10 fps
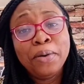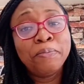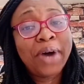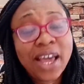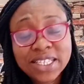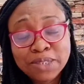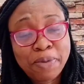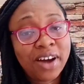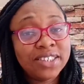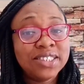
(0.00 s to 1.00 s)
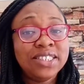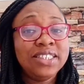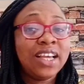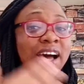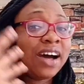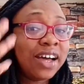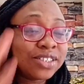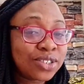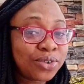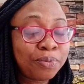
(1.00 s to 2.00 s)
bikes passing,
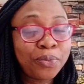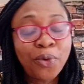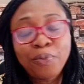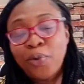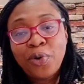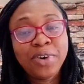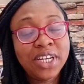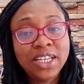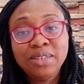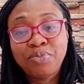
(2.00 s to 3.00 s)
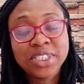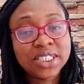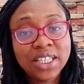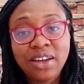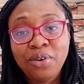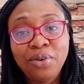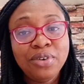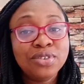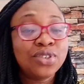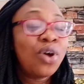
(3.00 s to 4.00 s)
cars horning, pressing their
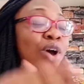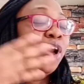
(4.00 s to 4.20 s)
horns,